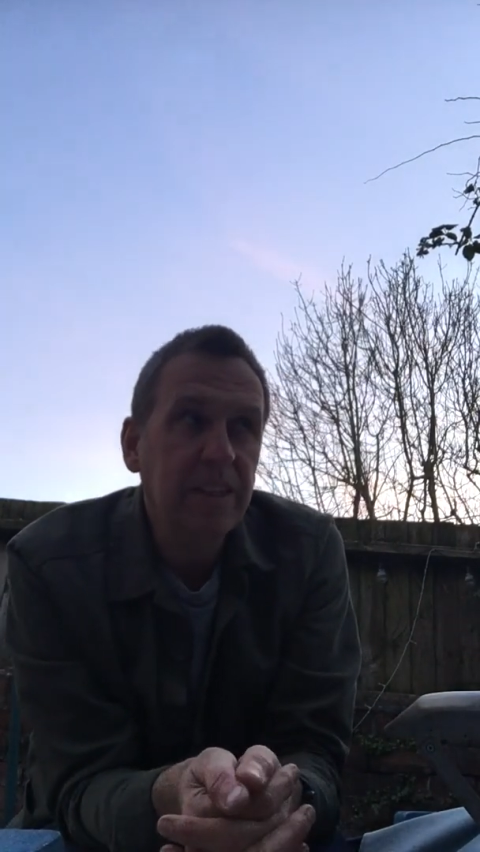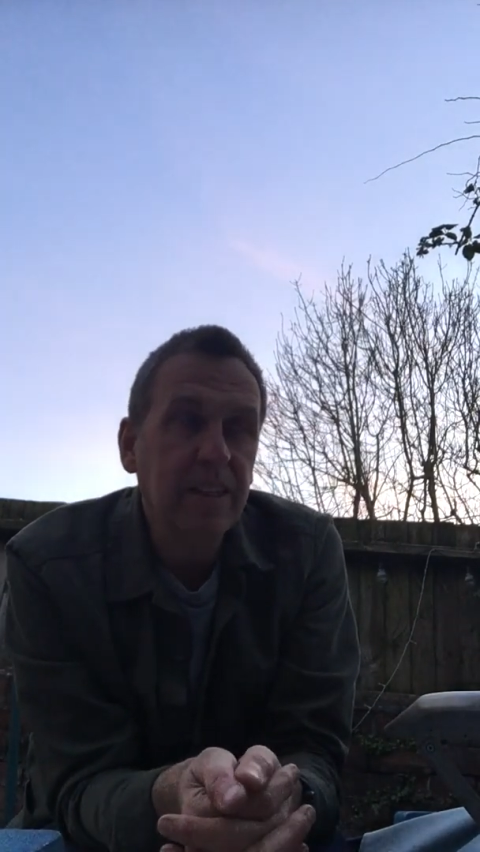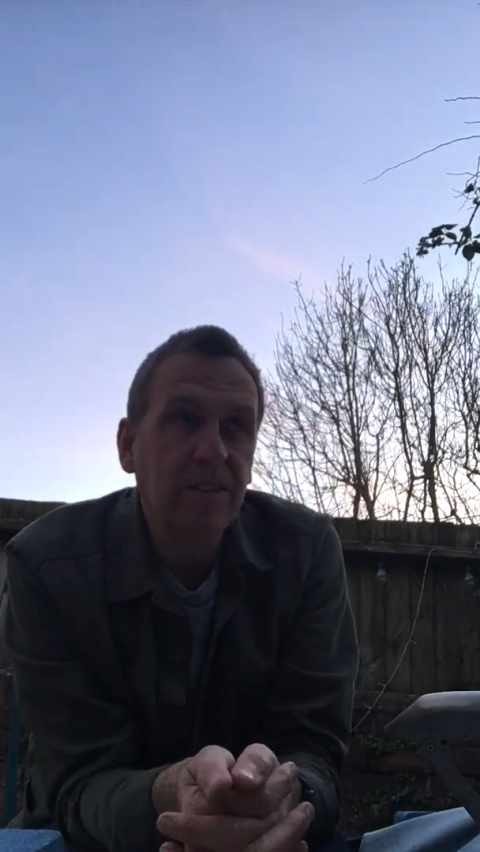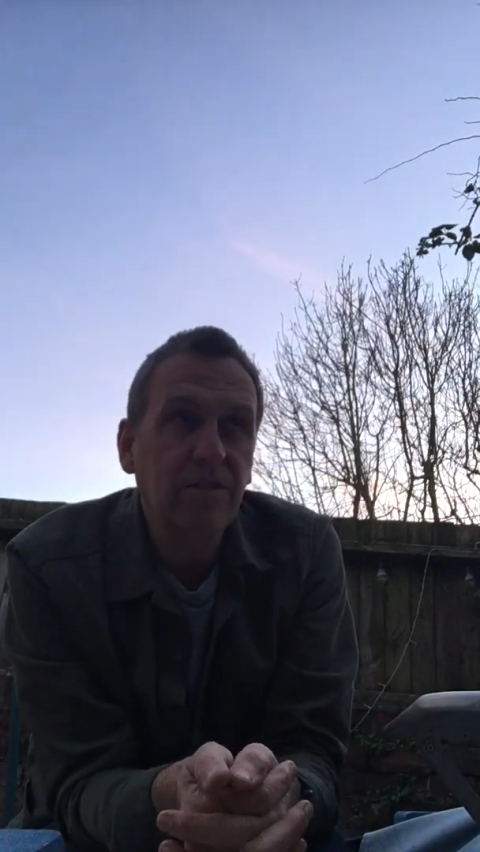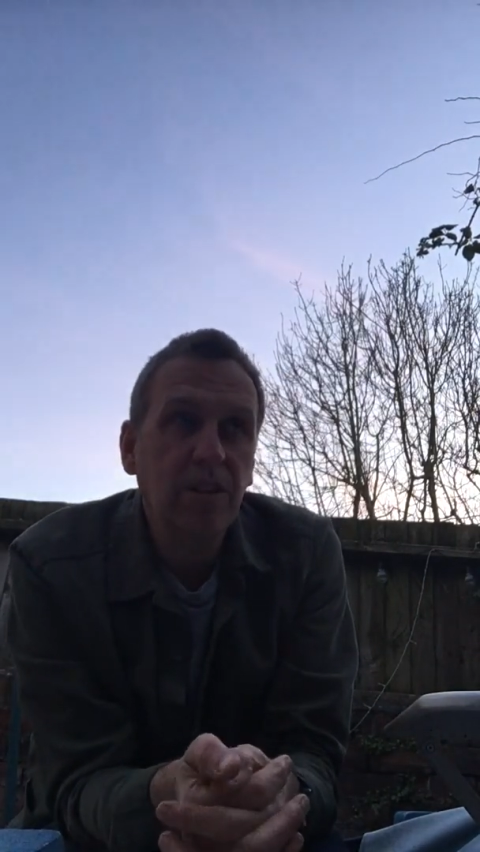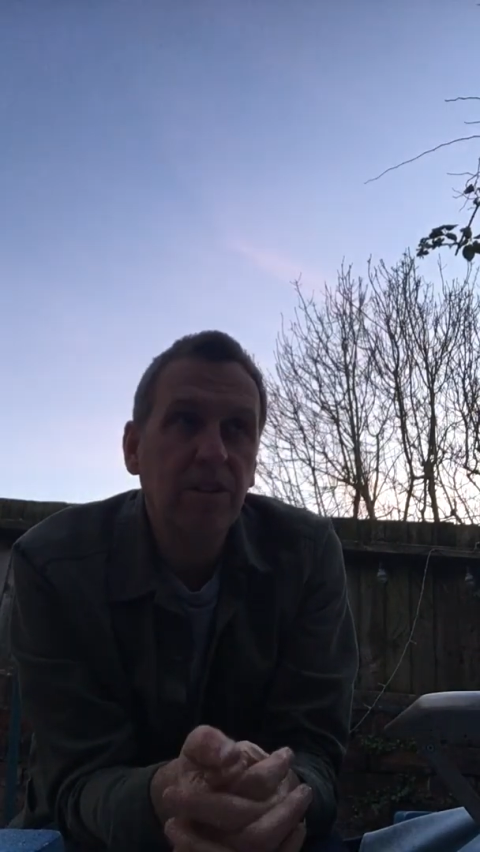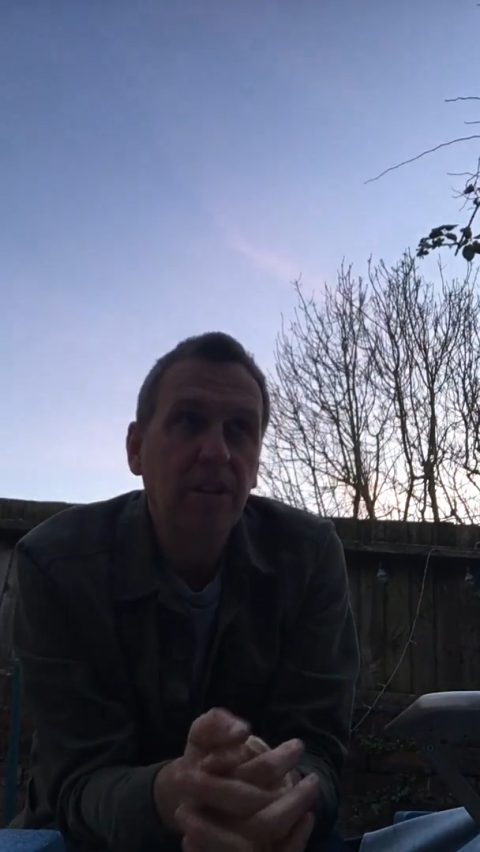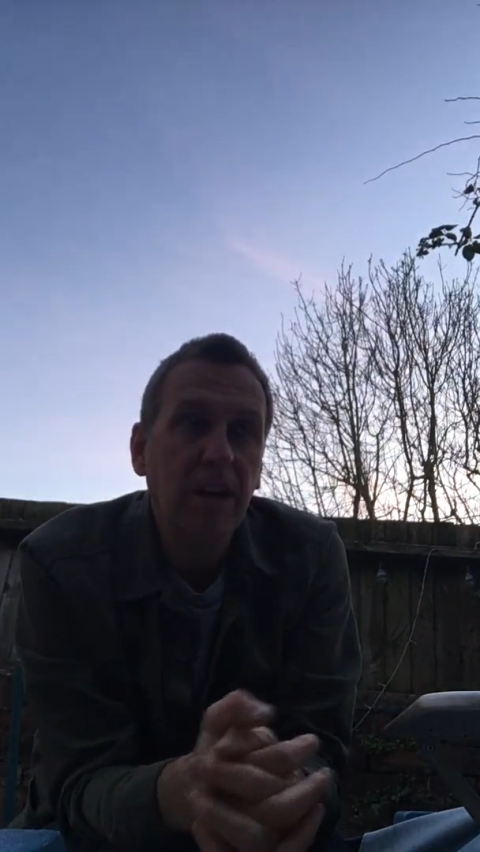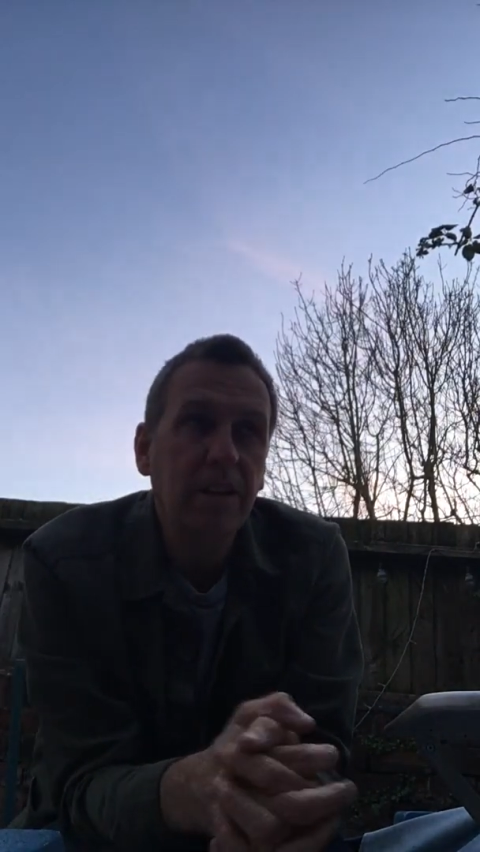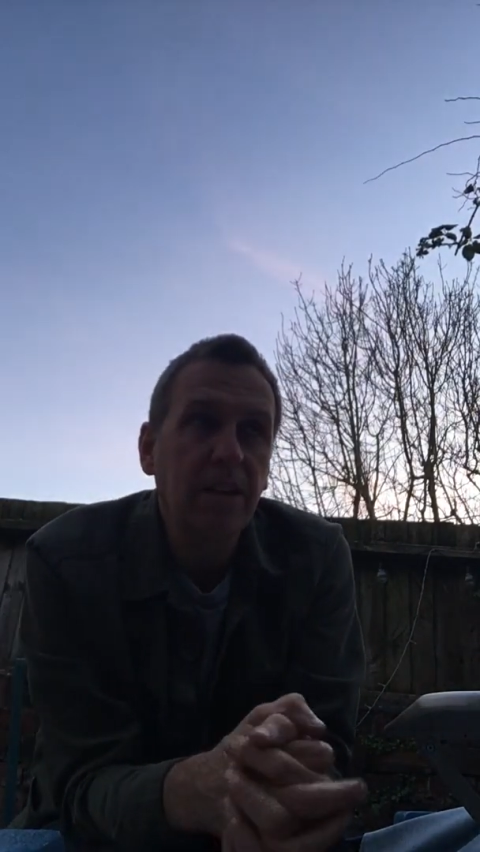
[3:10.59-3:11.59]

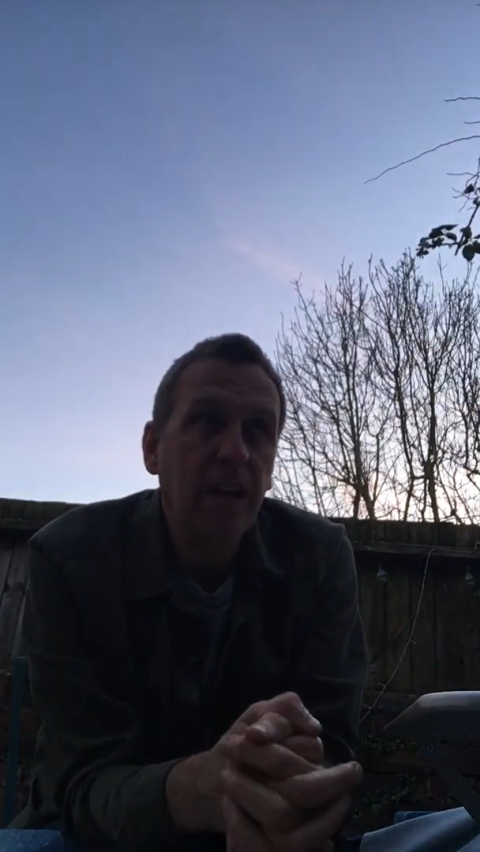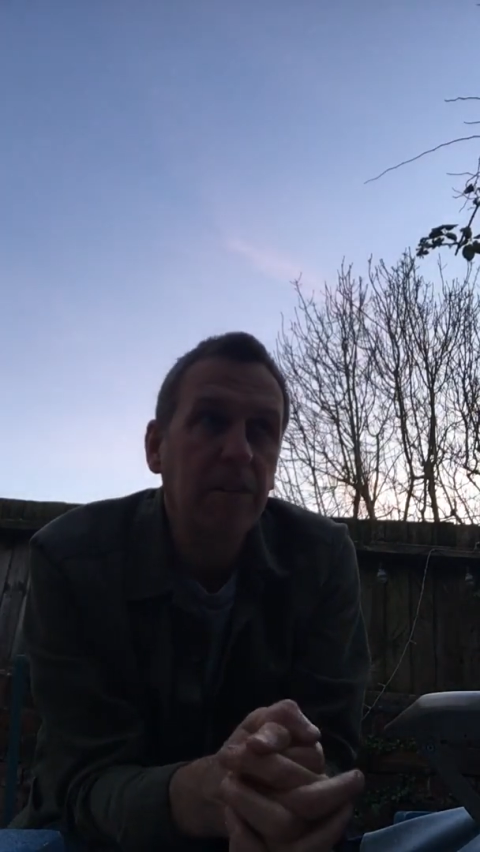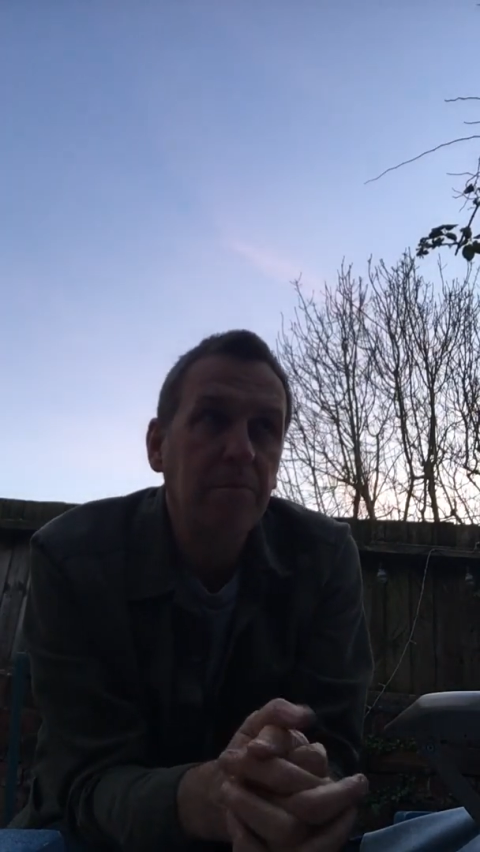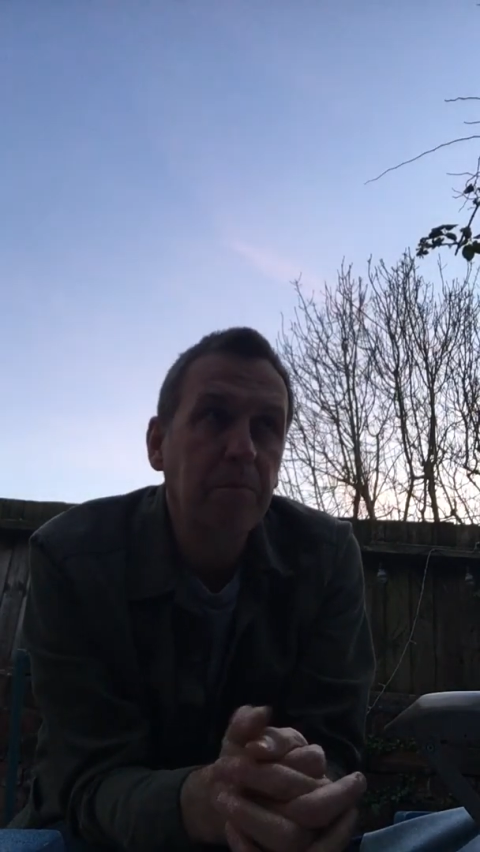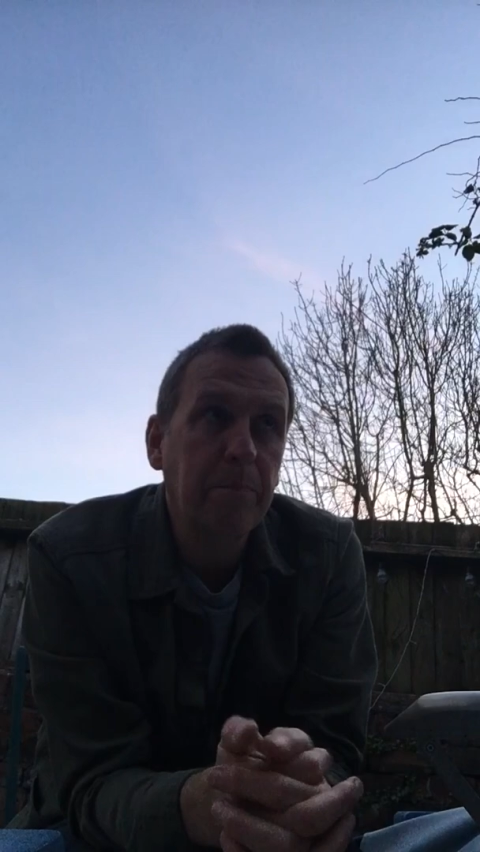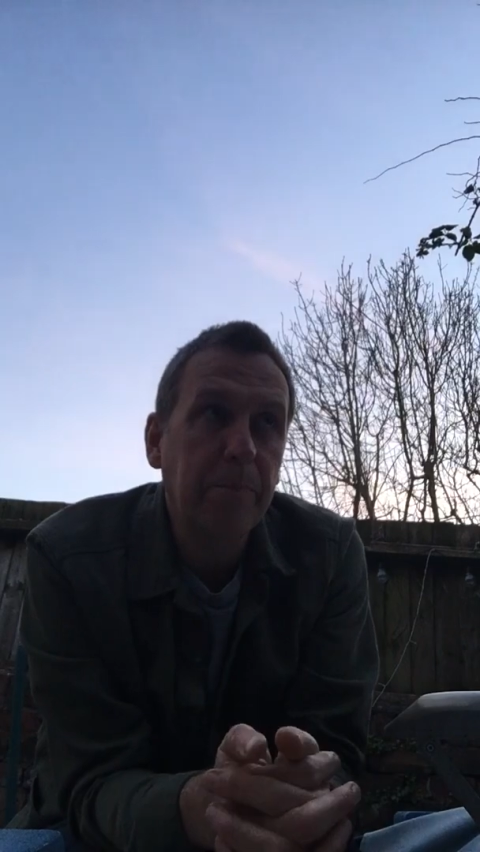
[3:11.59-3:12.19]
and